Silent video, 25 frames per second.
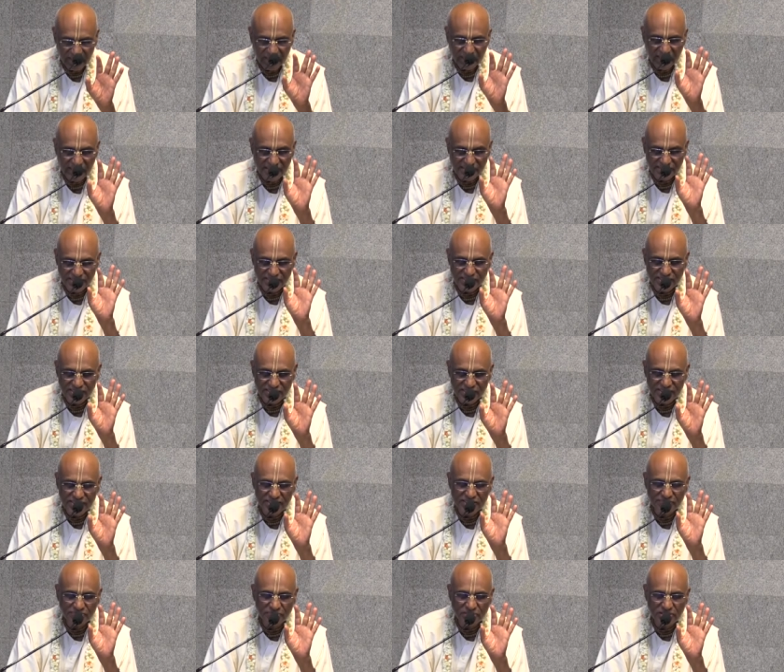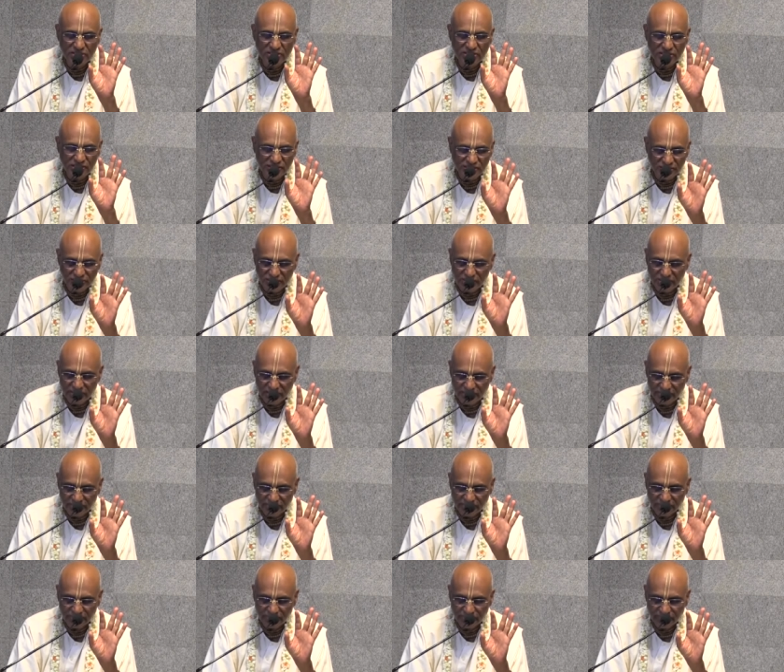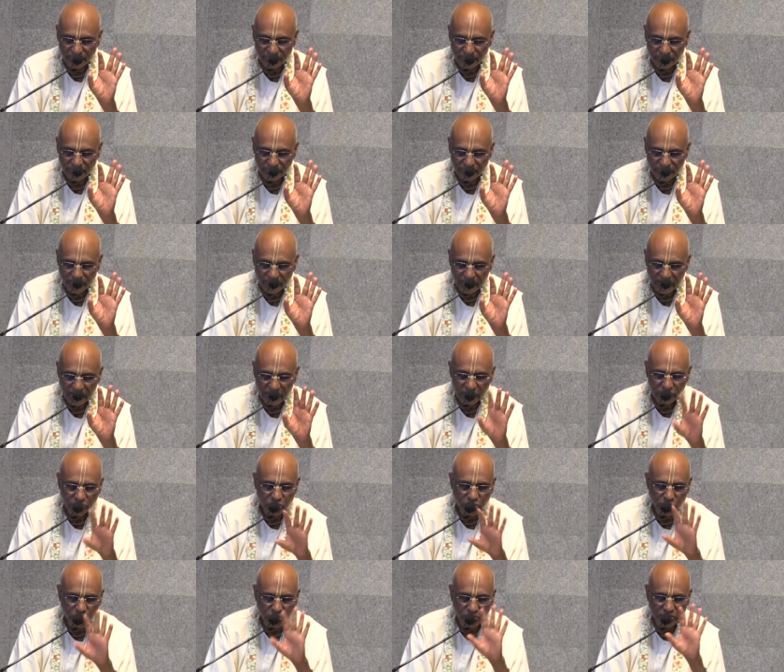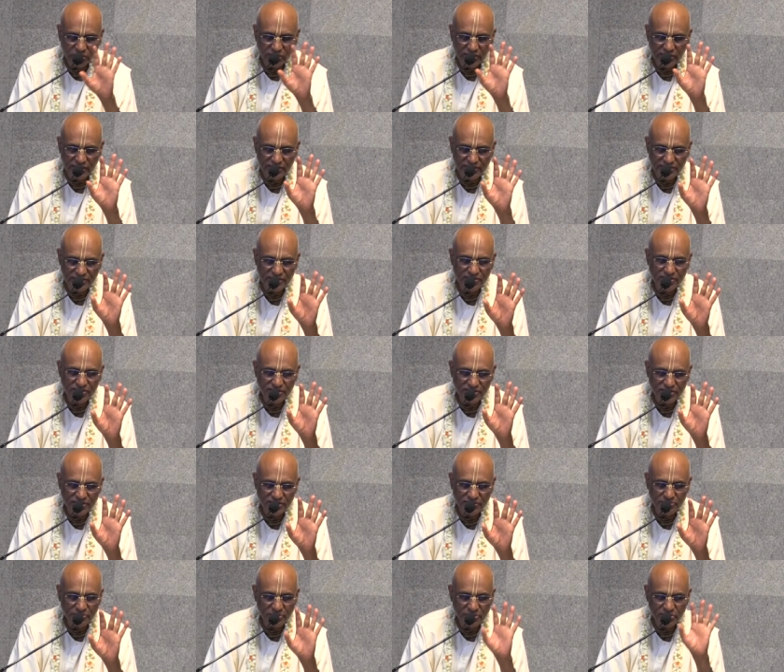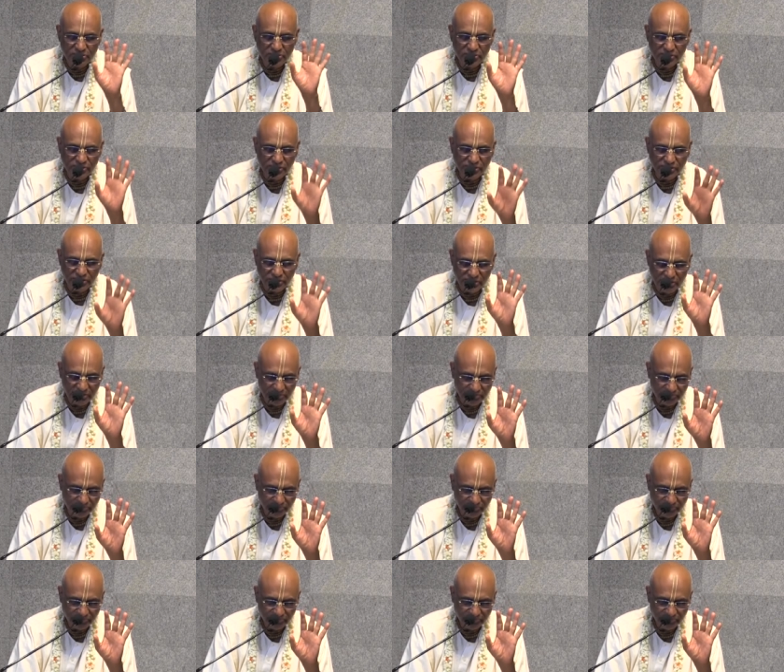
Existence means Krishna. Total existence means Krishna.